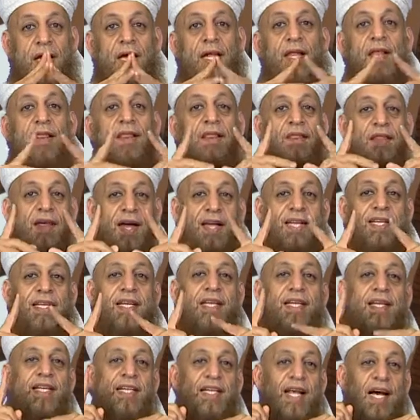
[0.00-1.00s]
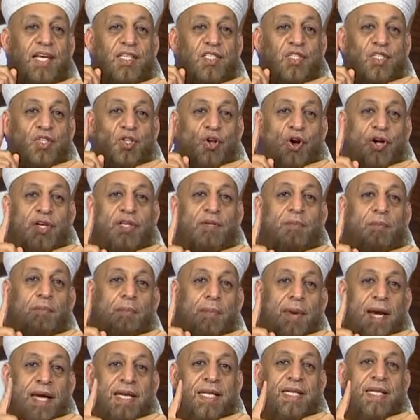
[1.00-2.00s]
that it does not
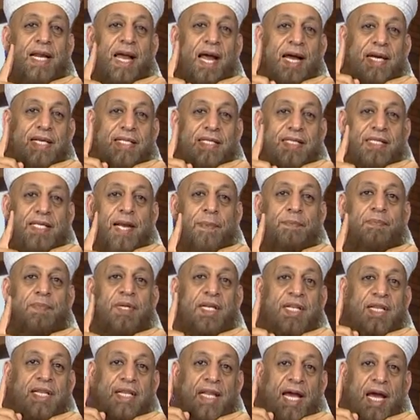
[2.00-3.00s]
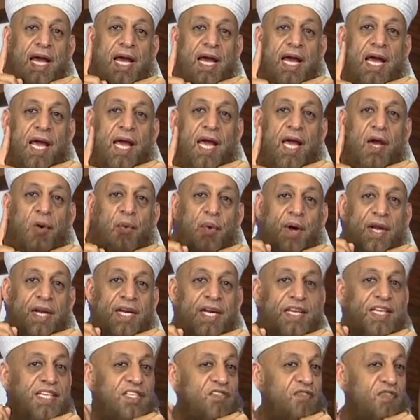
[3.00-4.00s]
mate except in the air when
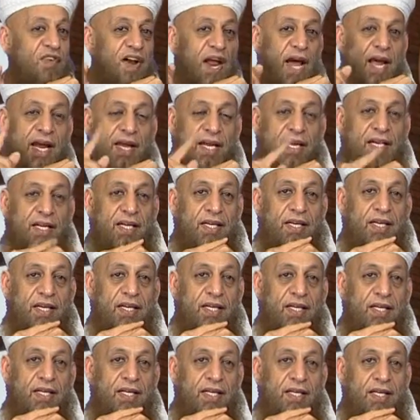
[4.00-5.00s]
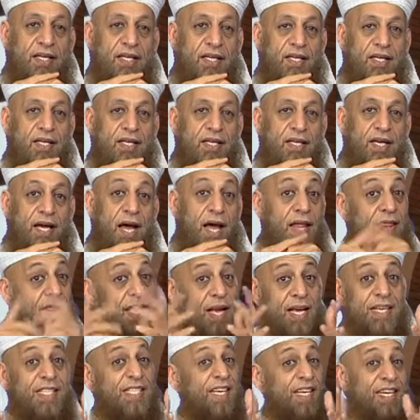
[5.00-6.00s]
it is flying. And
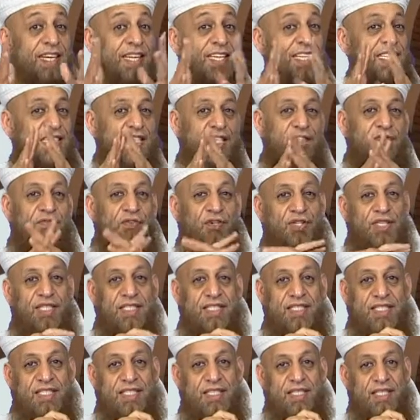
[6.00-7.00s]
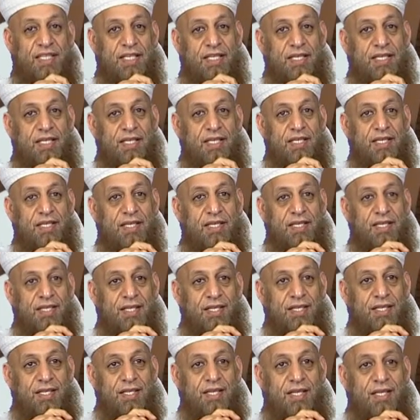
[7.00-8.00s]
there is a reason for this.
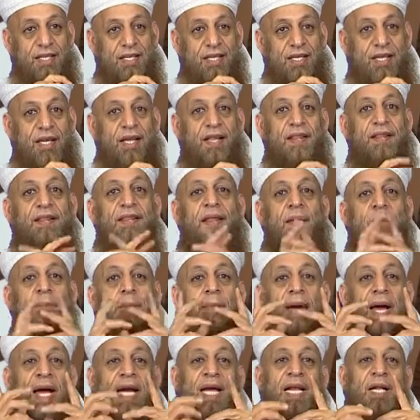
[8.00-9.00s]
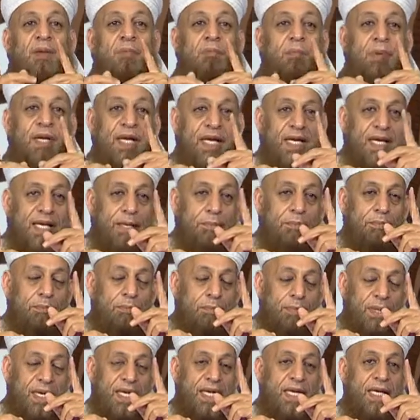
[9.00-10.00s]
The male
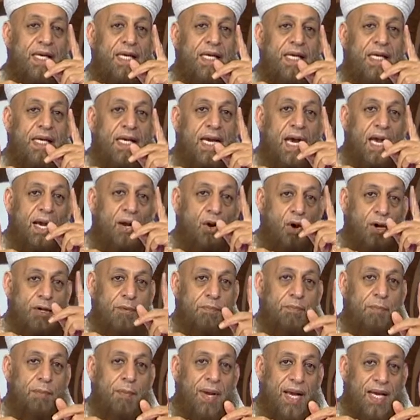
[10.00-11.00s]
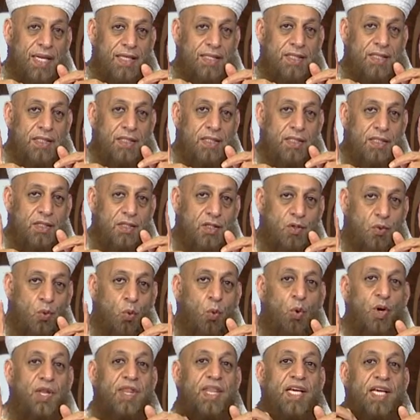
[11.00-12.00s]
bee cannot mate
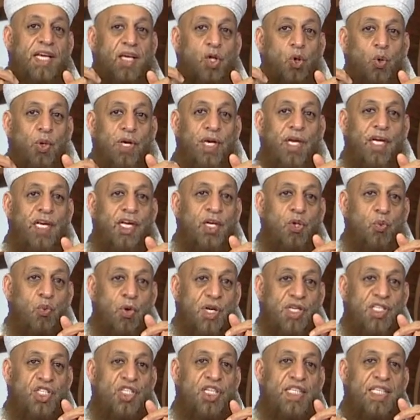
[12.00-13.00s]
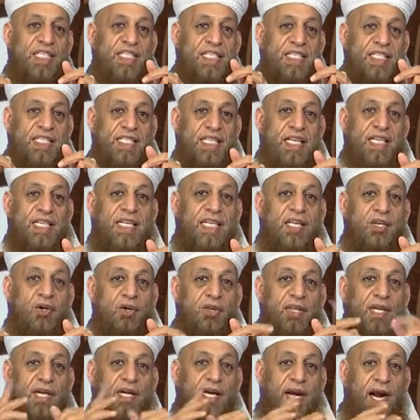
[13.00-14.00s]
with the queen when she is sitting
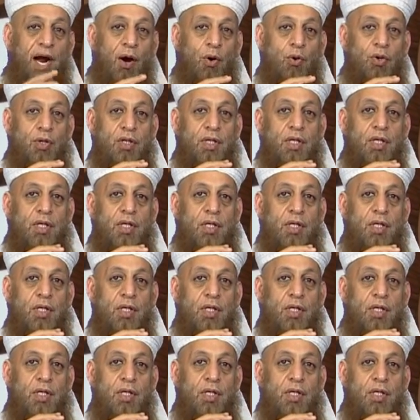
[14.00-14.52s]
on the ground,